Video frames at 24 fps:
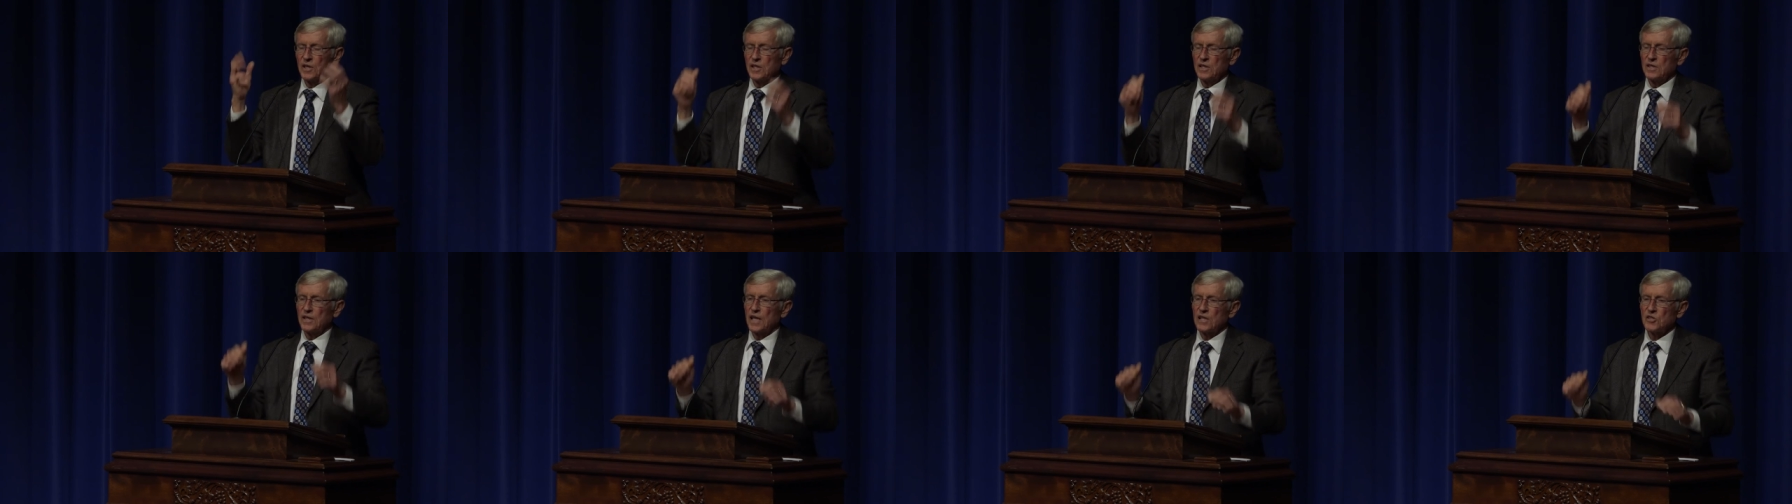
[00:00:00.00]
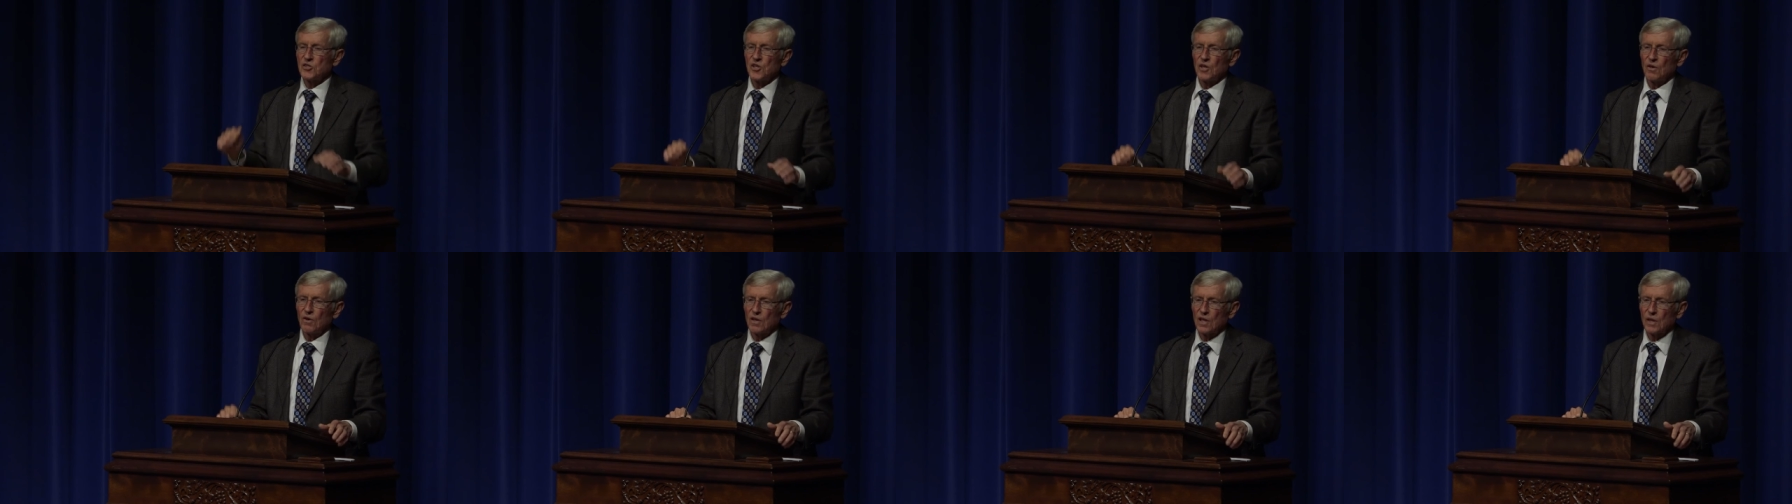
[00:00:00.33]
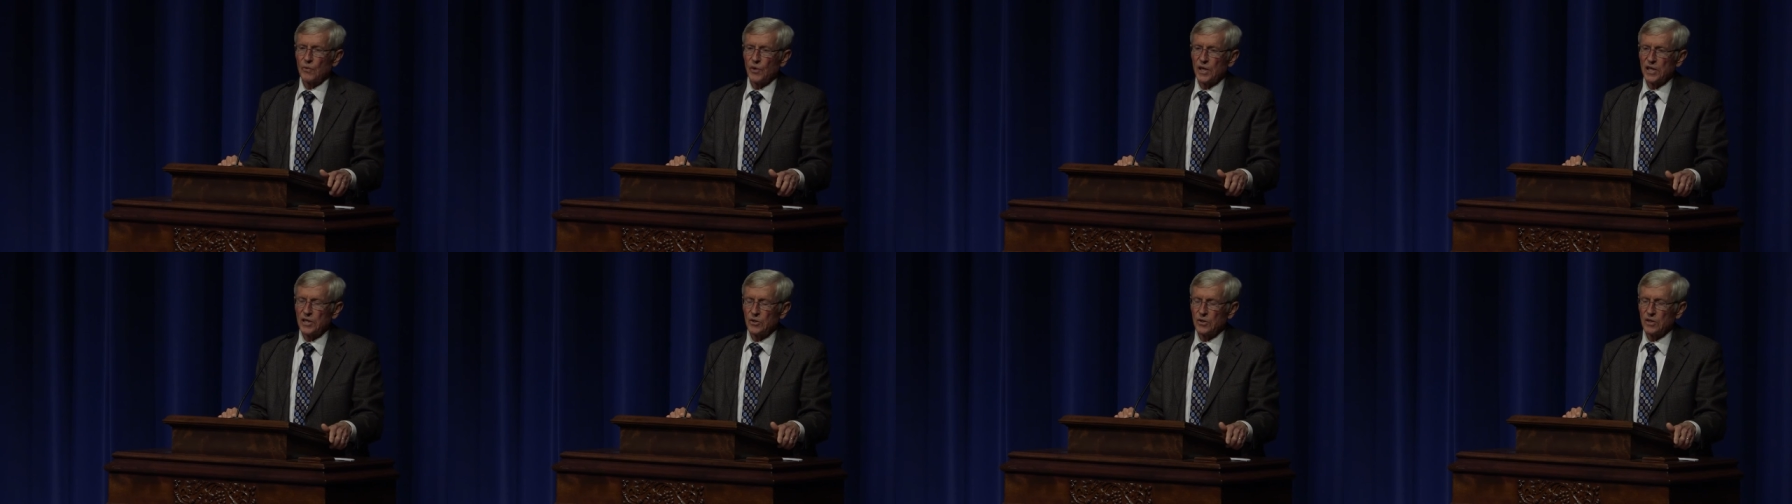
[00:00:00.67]
and that's the only
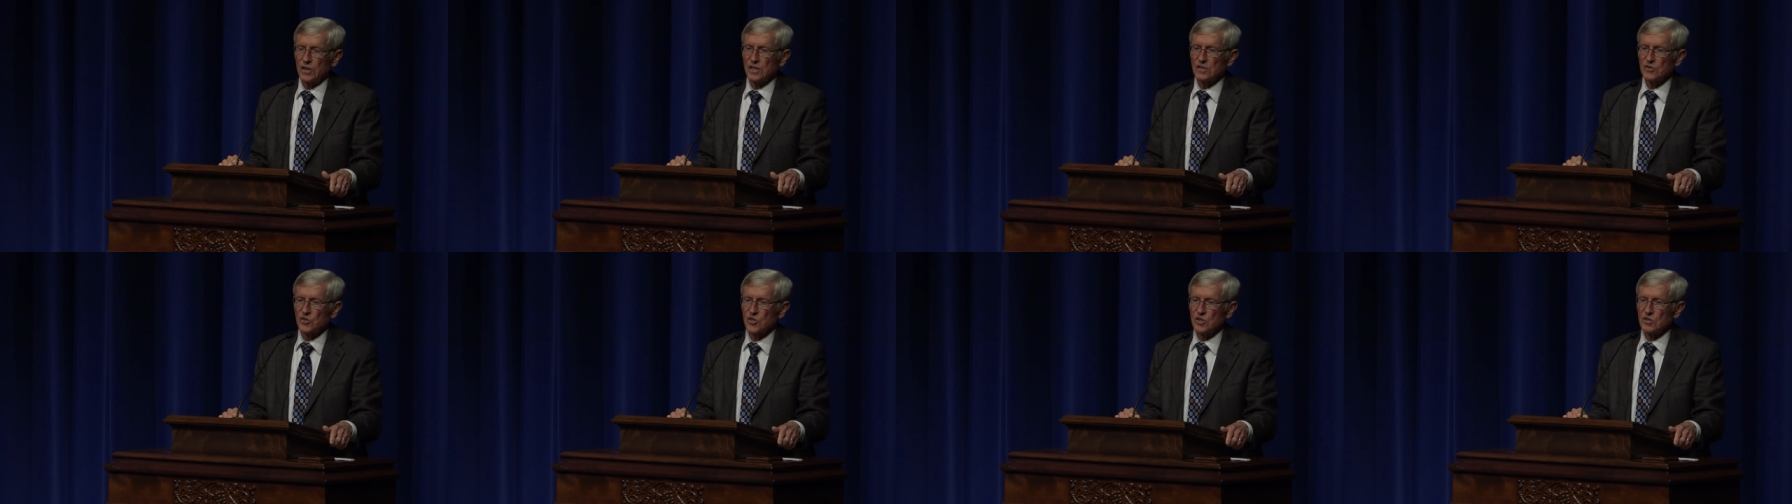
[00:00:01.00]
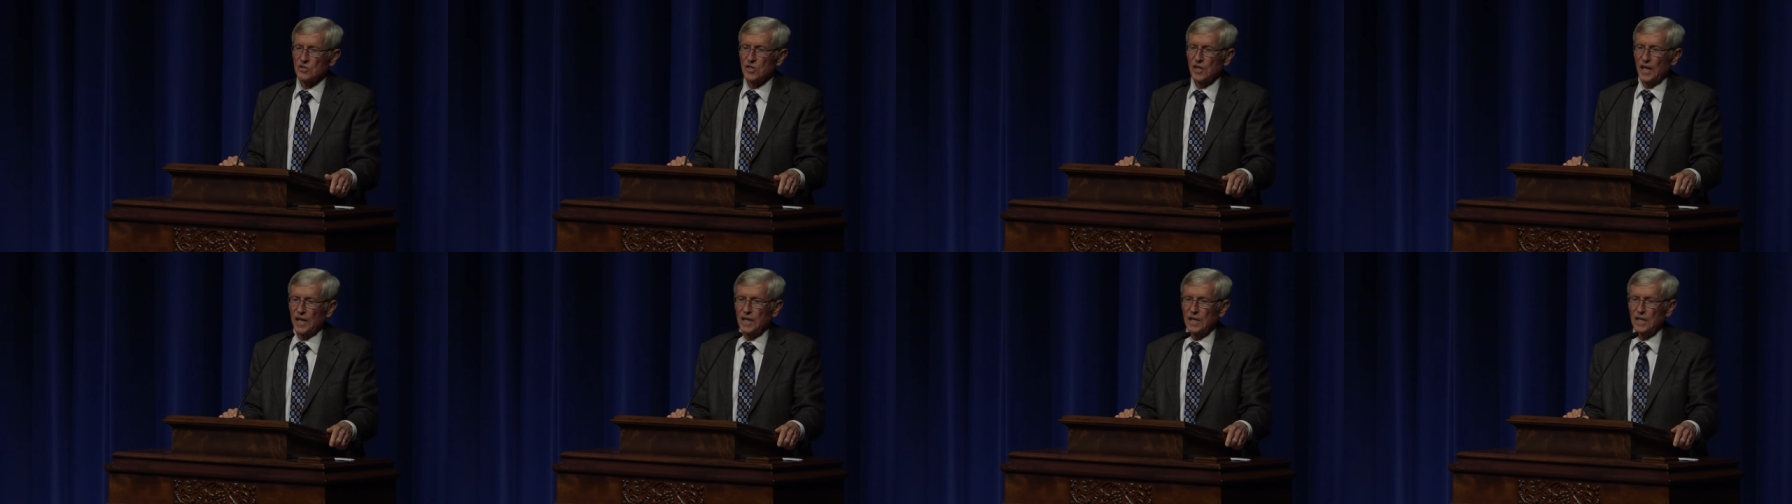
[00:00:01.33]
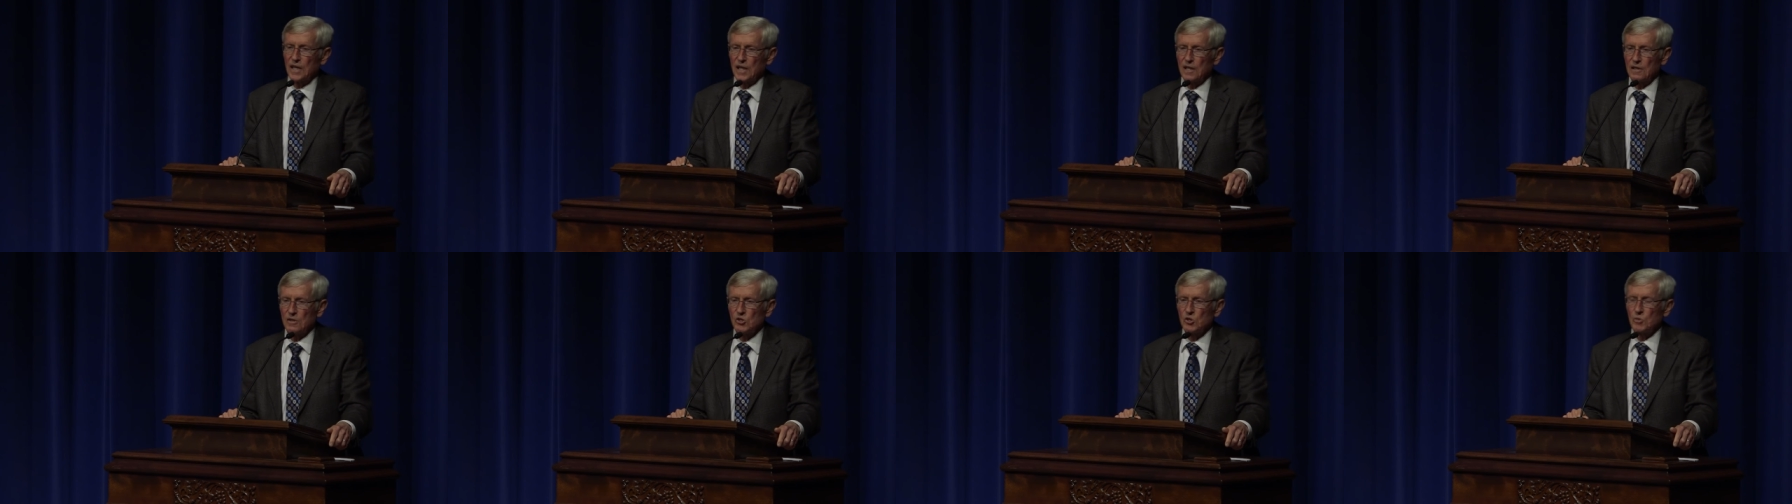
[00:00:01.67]
way you can sustain
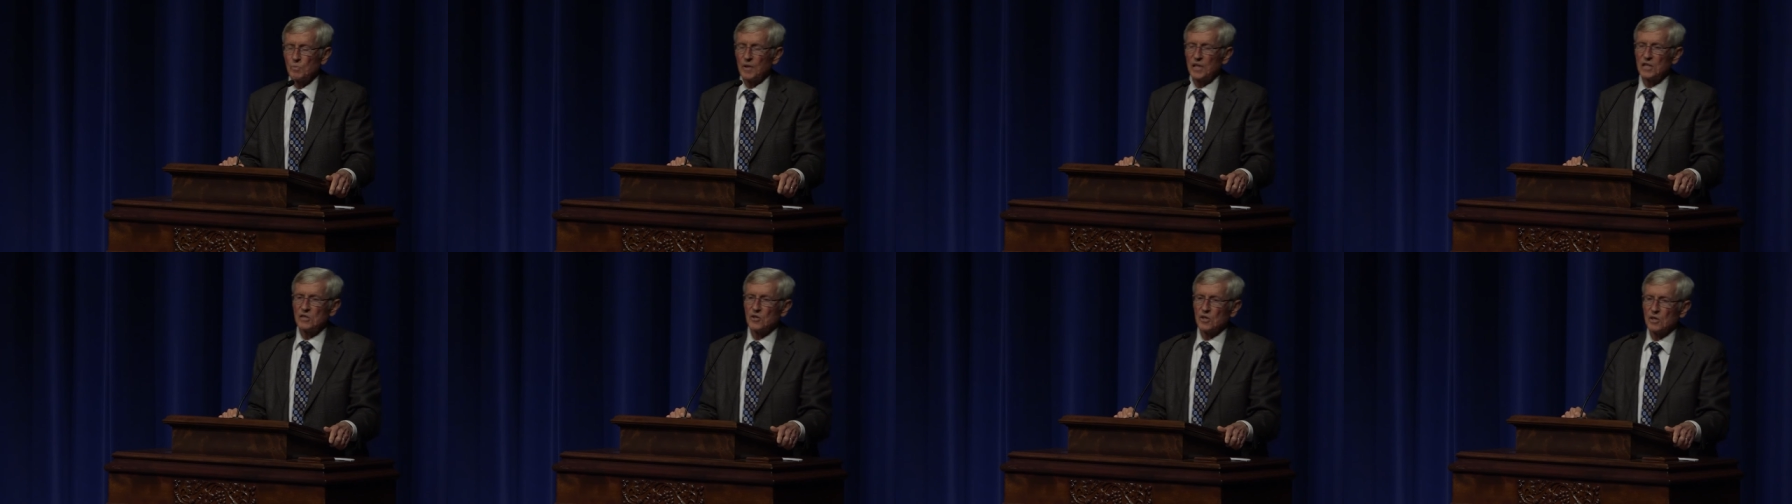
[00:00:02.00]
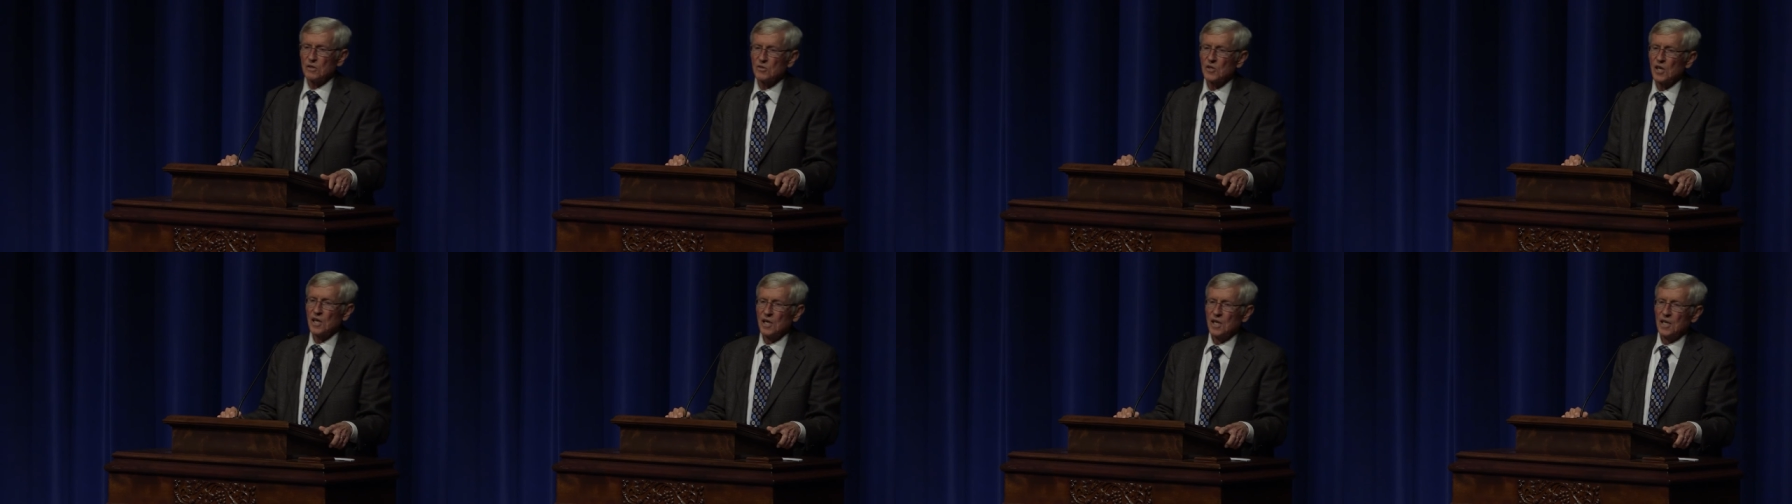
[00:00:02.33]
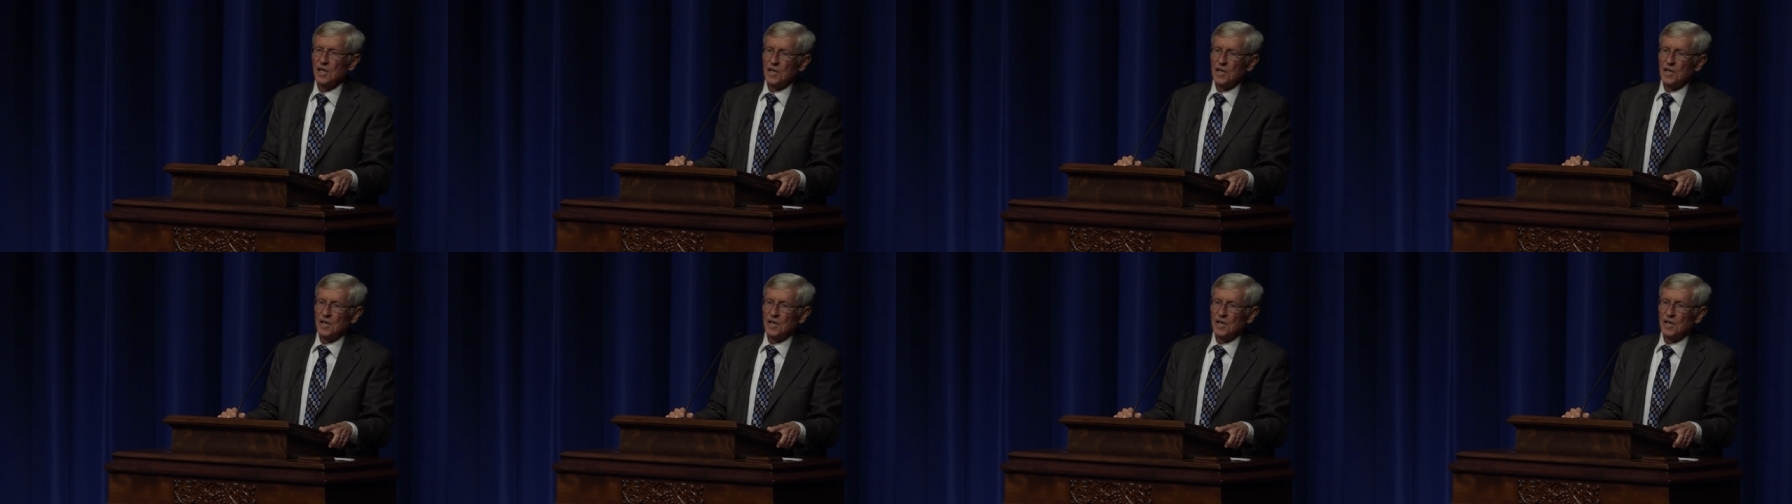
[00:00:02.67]
any species.